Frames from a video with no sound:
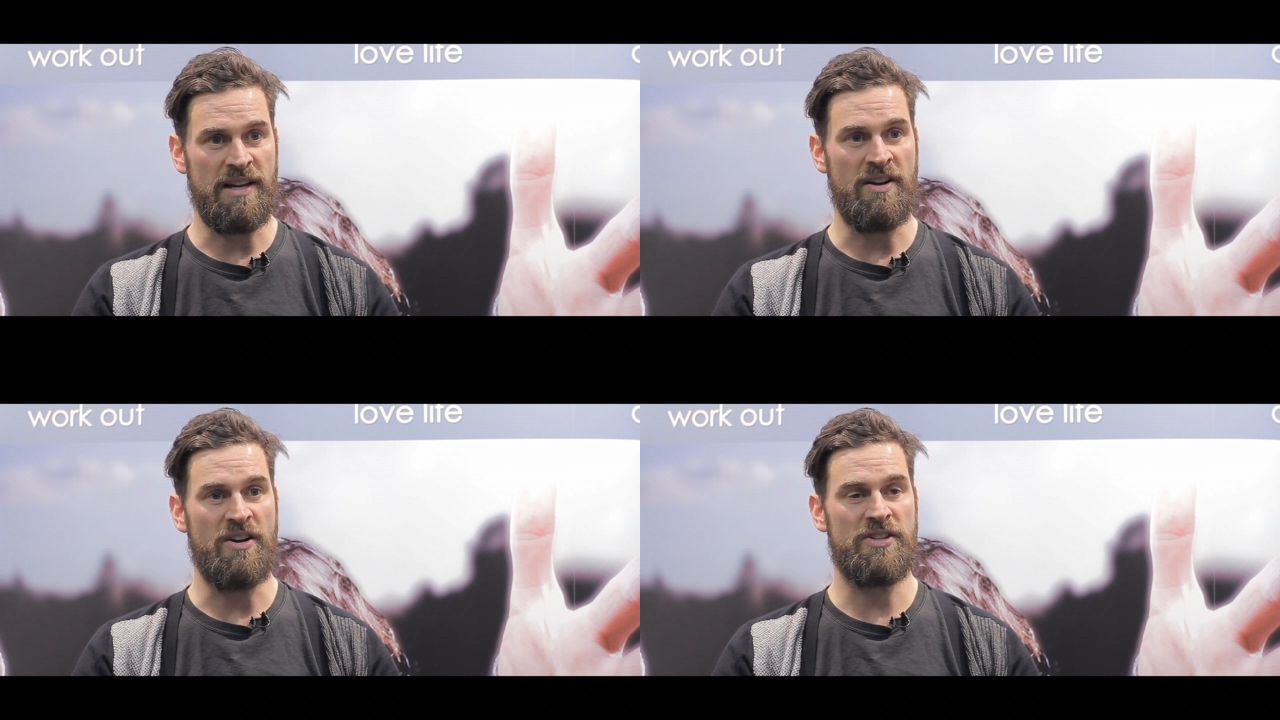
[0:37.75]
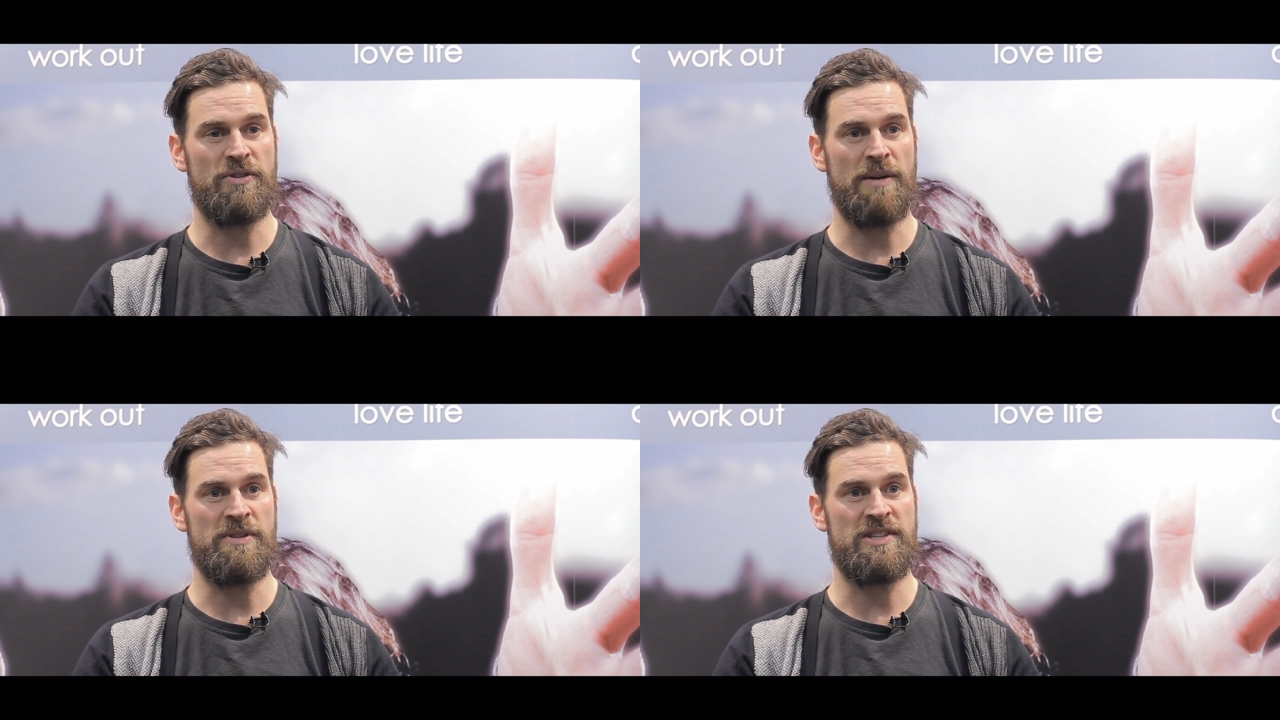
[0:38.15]
and also
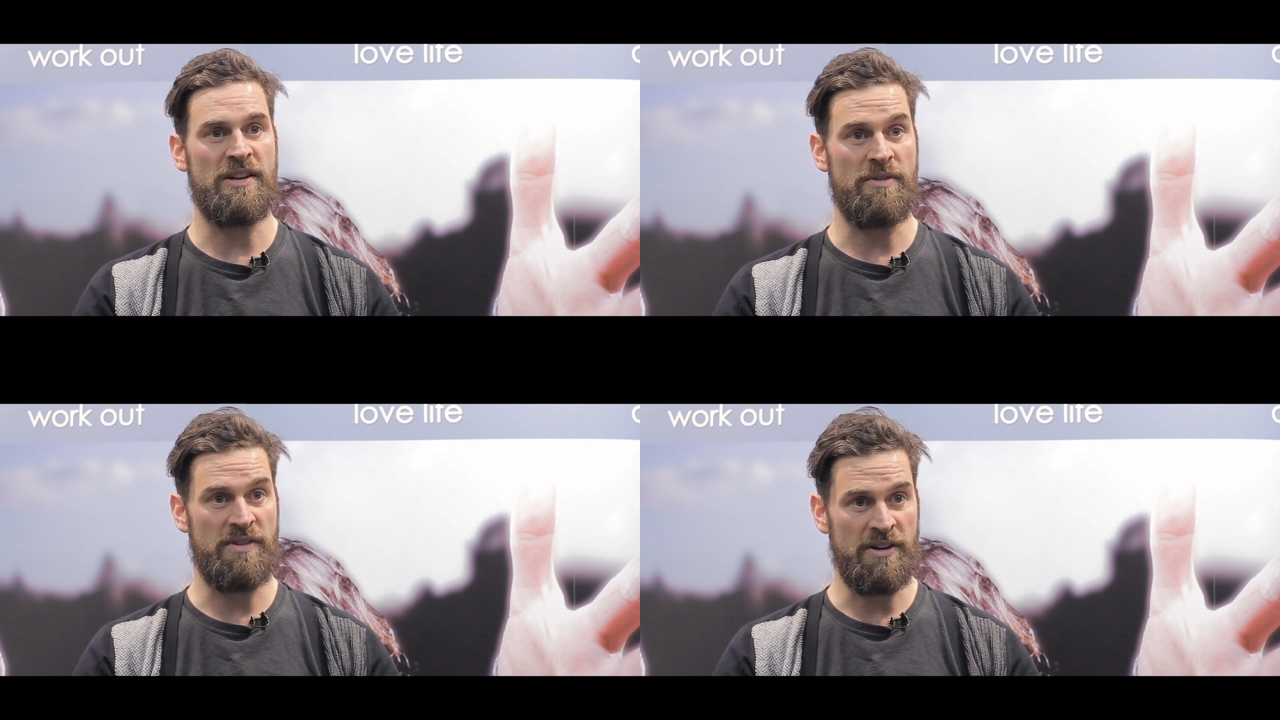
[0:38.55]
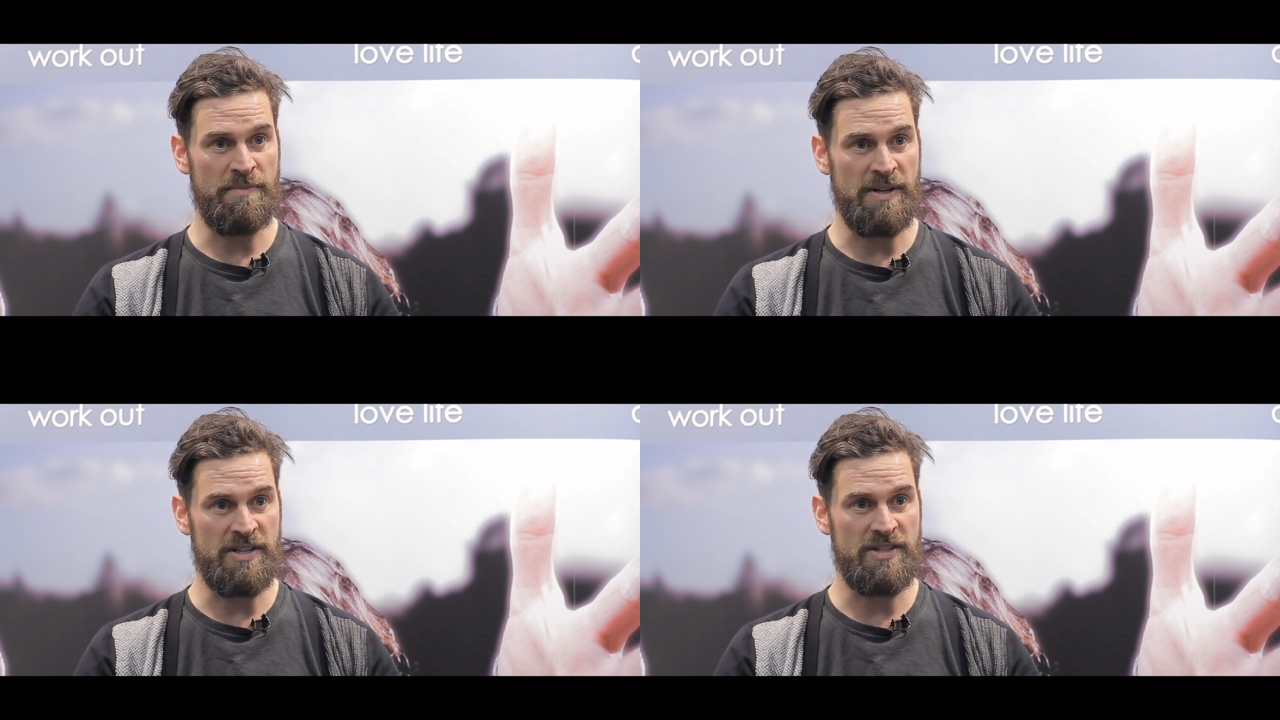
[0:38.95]
I'm a
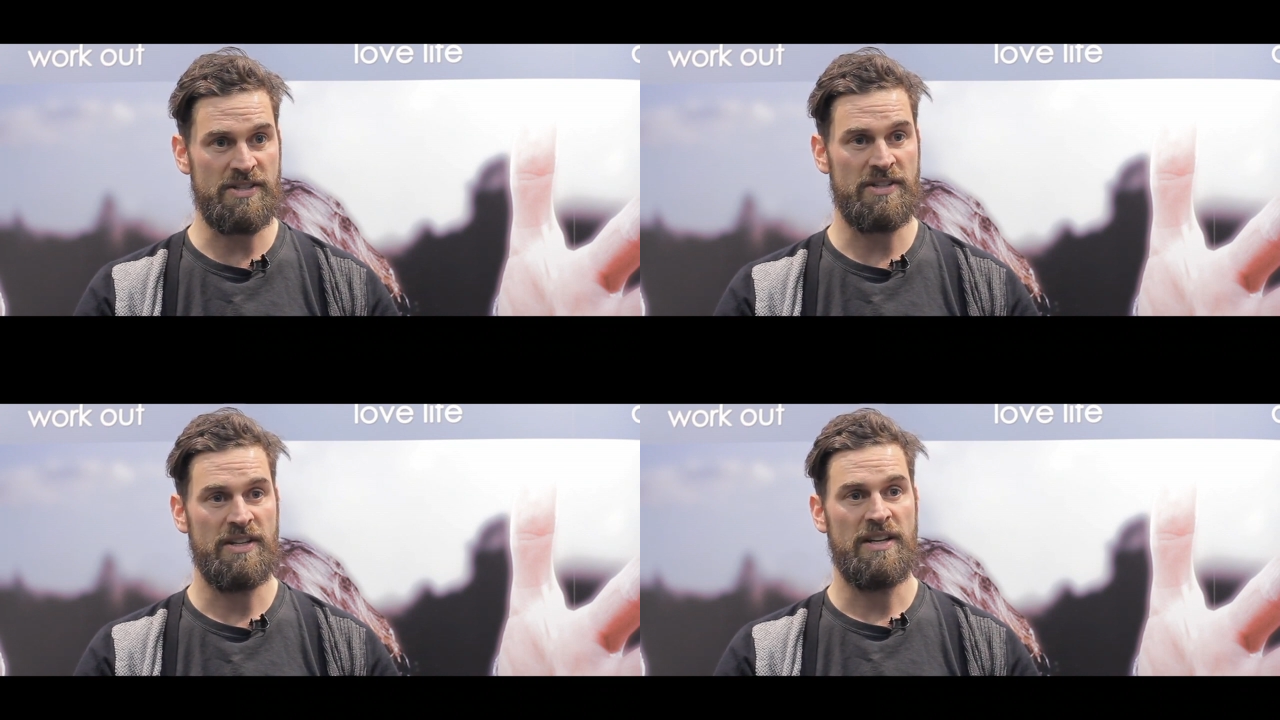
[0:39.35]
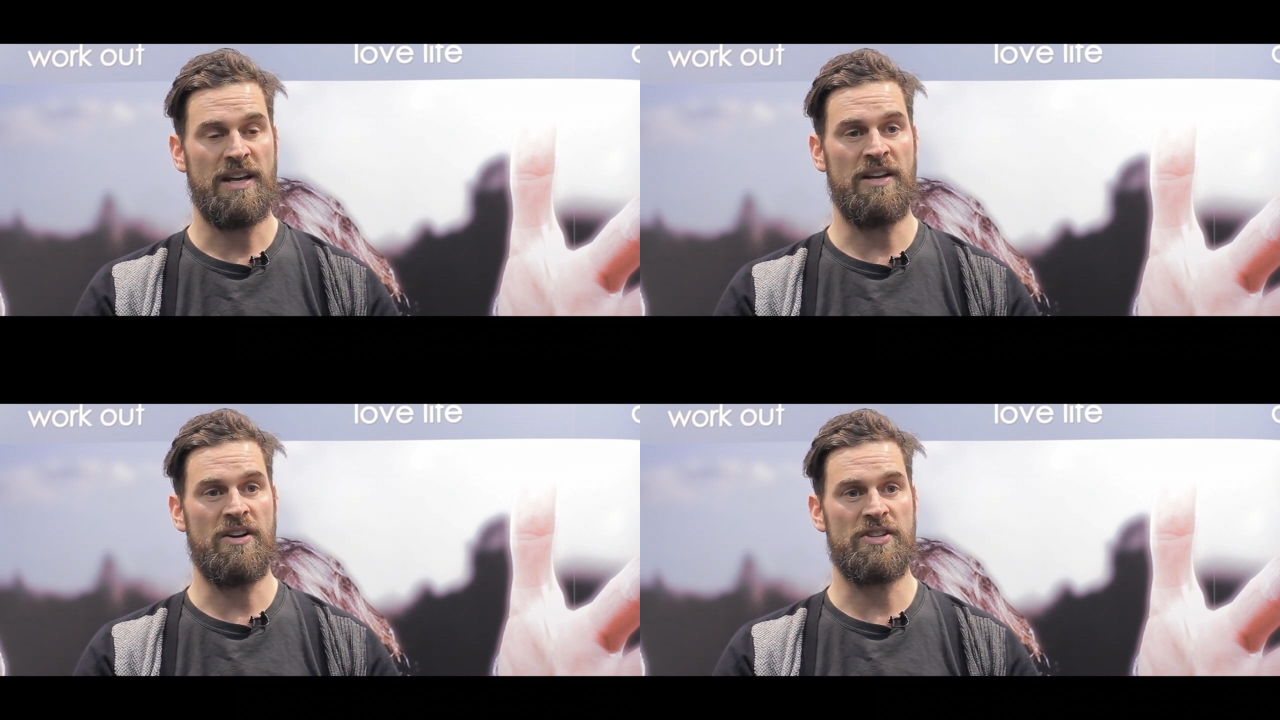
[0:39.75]
psychotherapist,
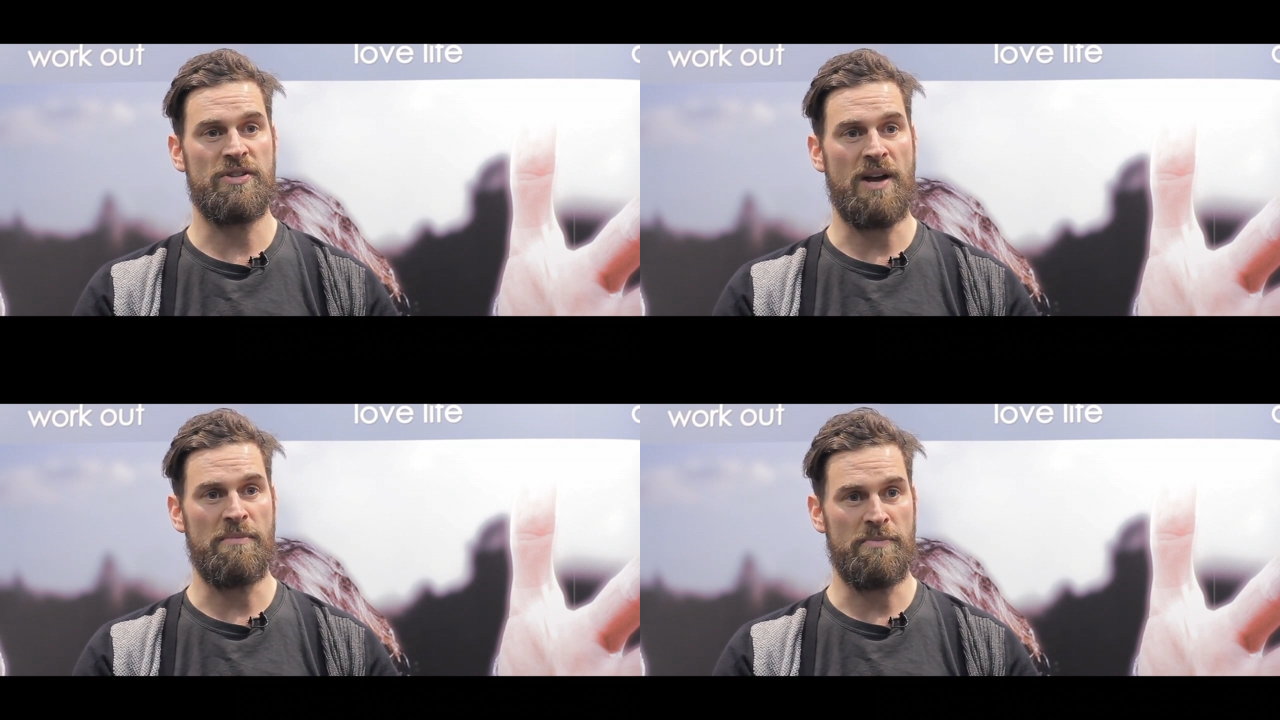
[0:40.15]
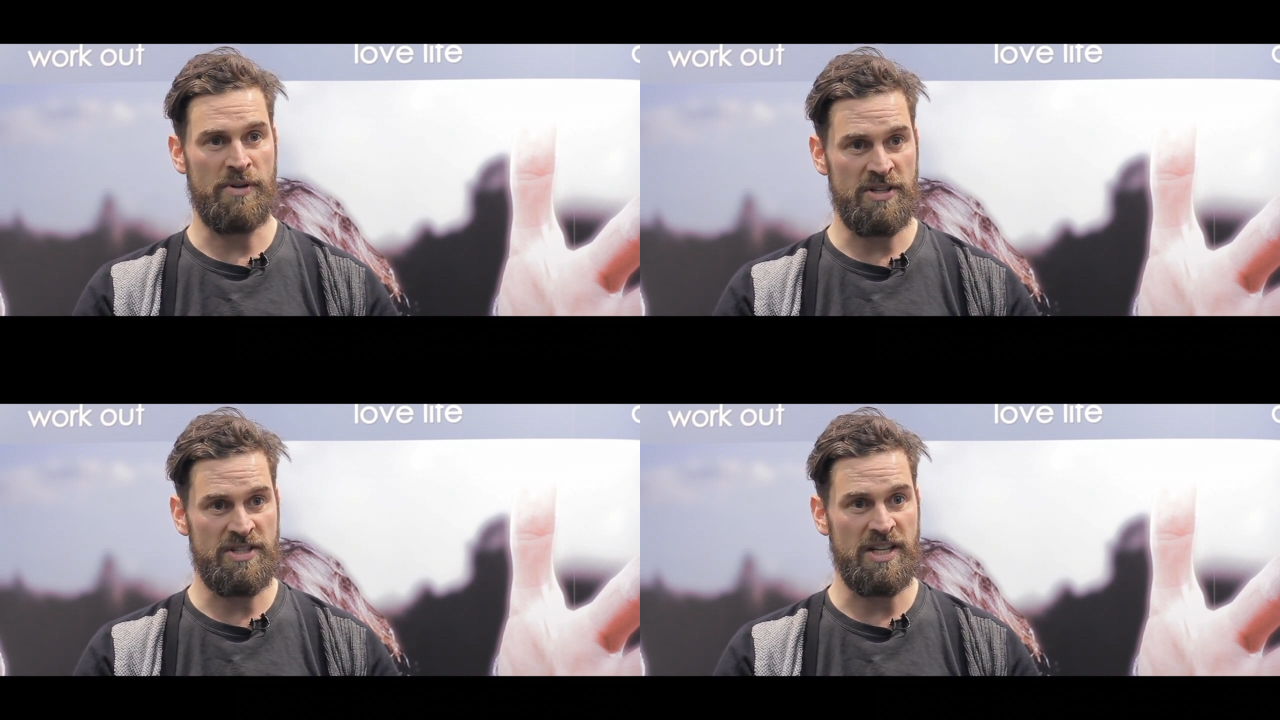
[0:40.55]
and also I'm a
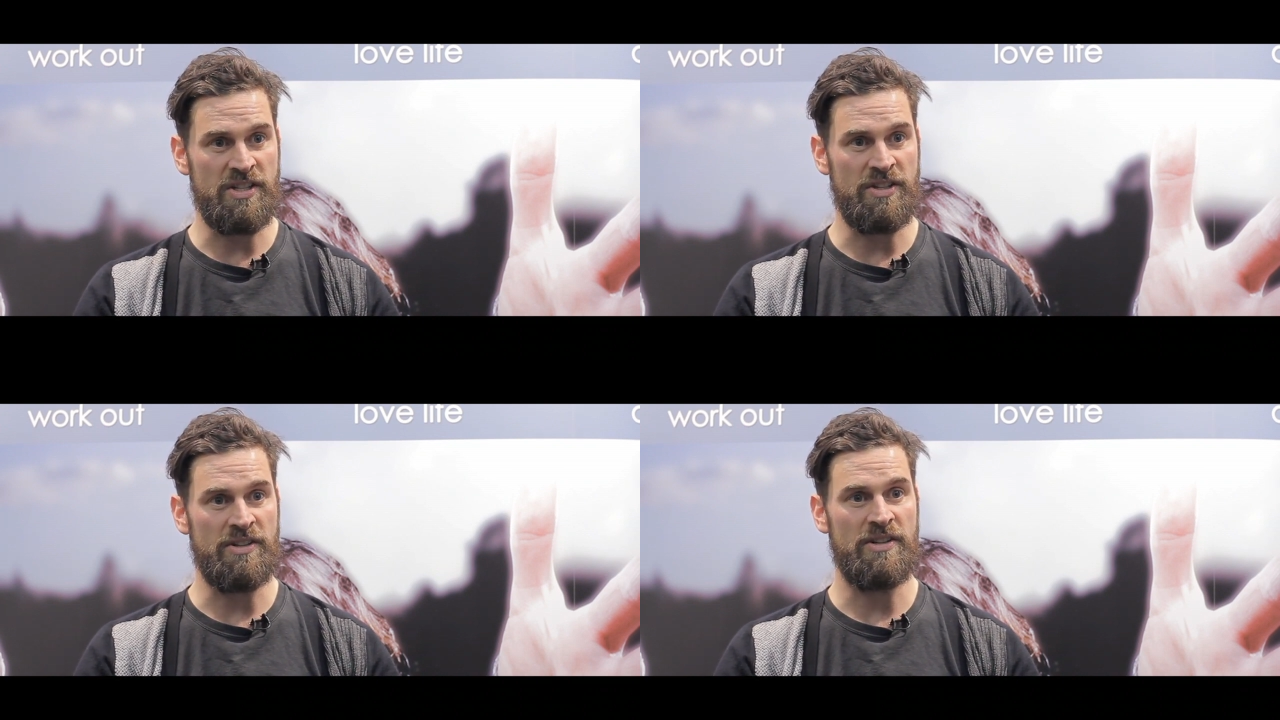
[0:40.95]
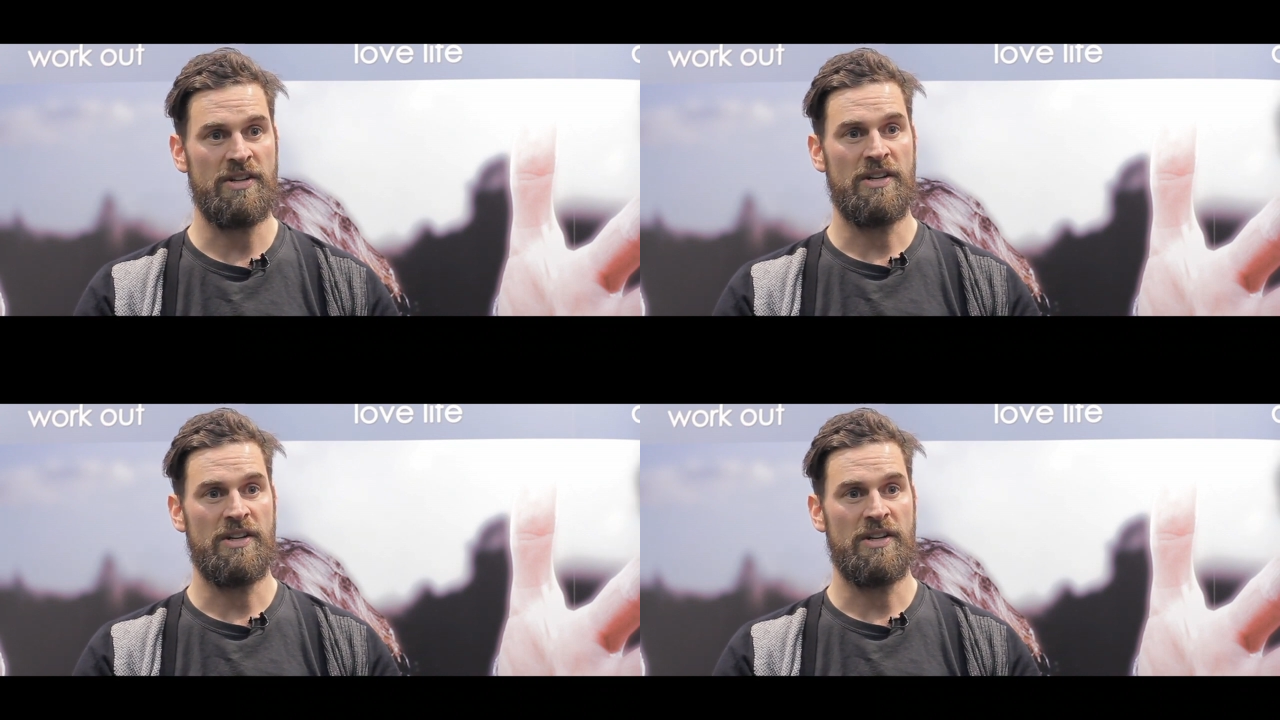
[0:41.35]
Buddhist teacher.